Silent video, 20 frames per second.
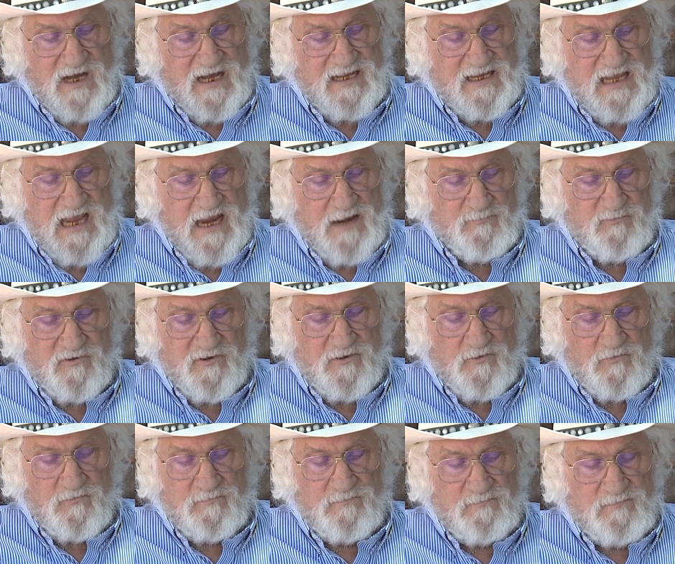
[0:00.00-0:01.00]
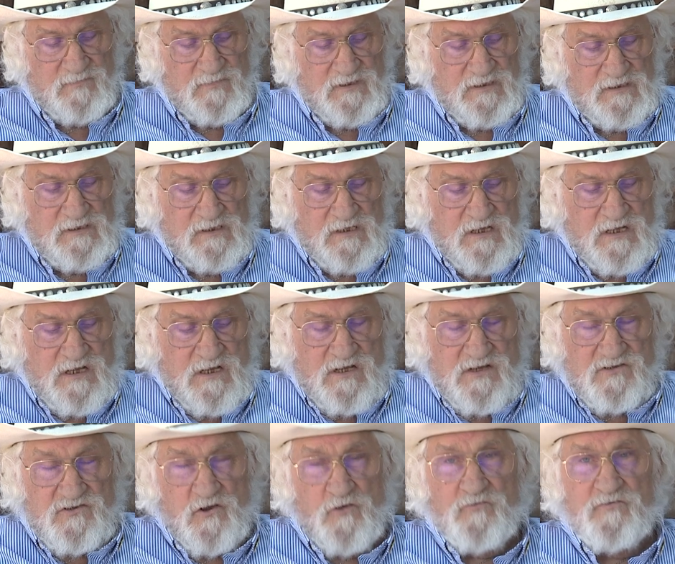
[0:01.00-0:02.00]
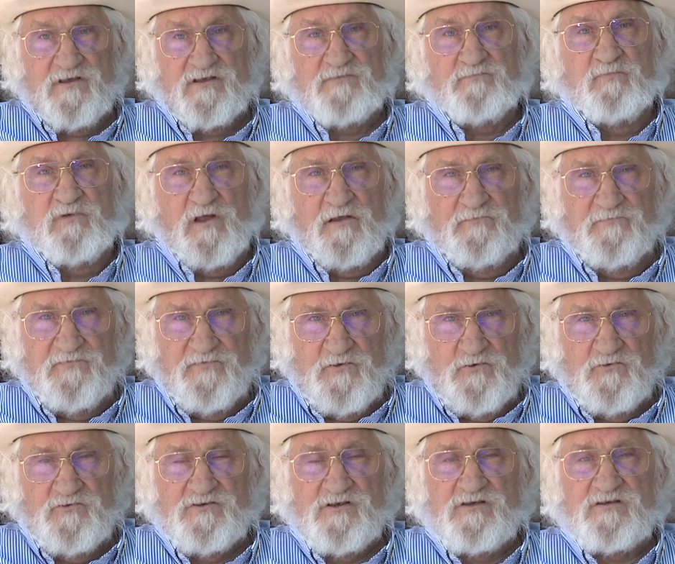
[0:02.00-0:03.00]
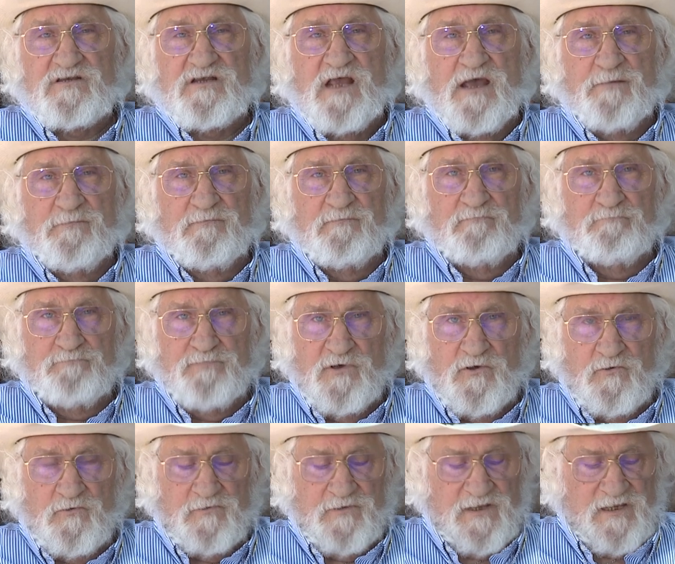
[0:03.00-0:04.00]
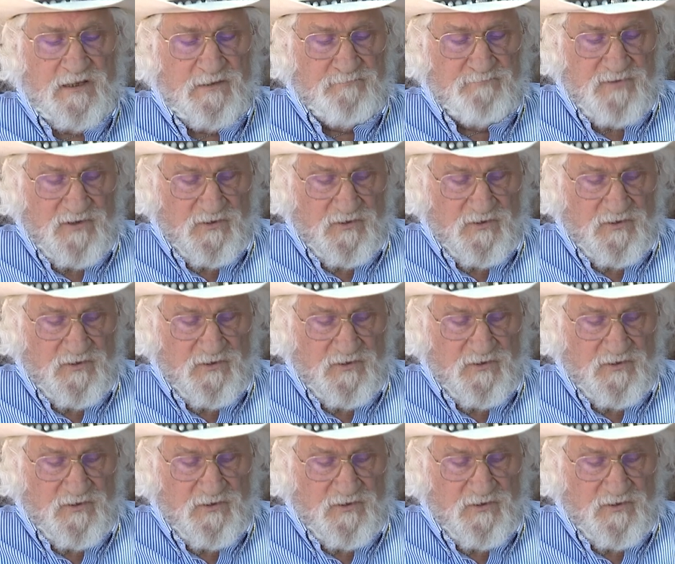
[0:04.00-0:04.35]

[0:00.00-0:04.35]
by Gabriel. So this blood feud just kept building and